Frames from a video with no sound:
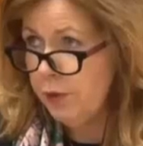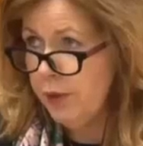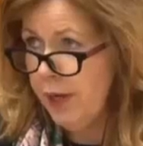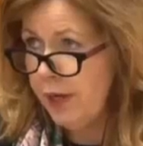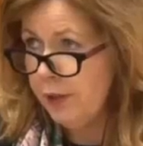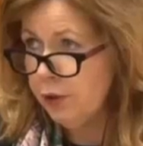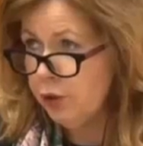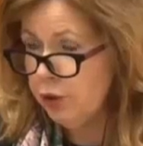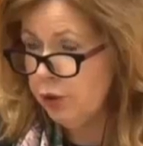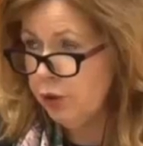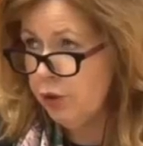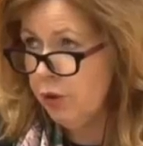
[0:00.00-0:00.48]

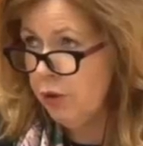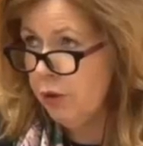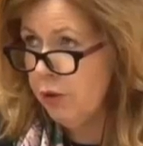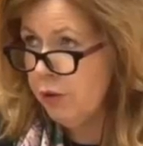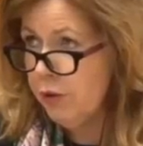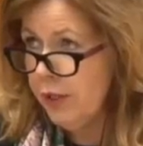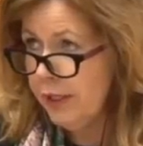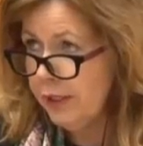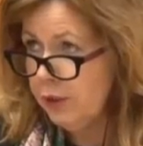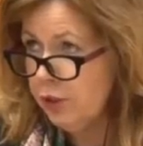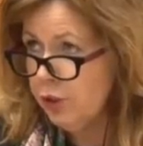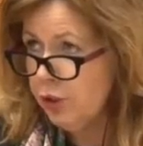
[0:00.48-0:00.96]
national
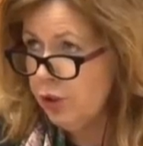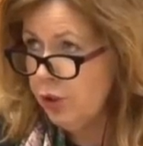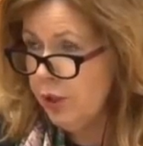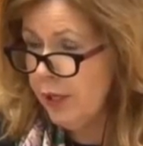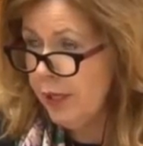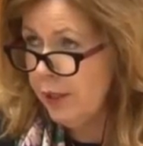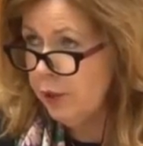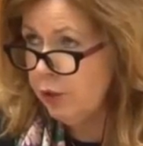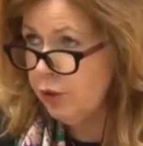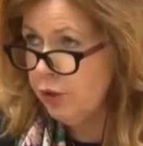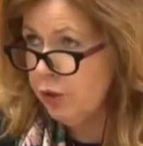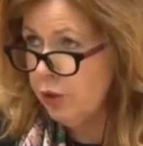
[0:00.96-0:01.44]

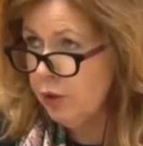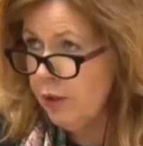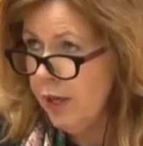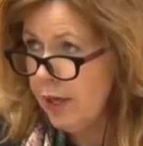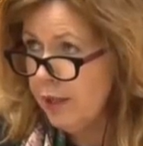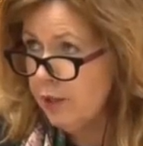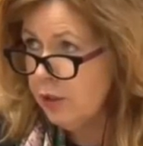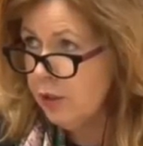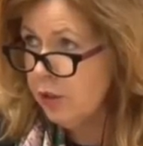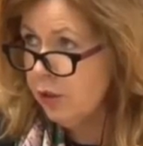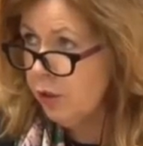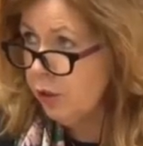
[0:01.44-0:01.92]
legislation
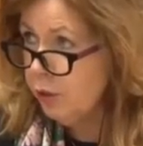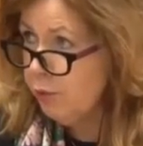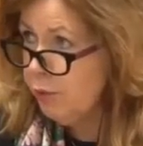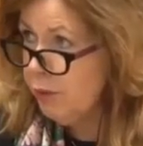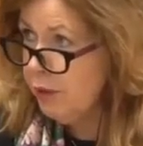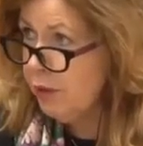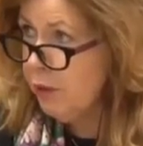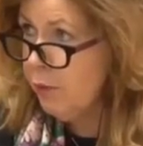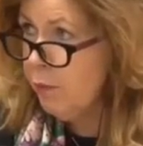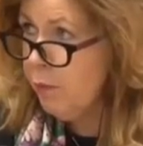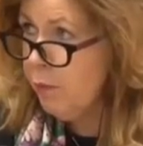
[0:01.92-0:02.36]
has not been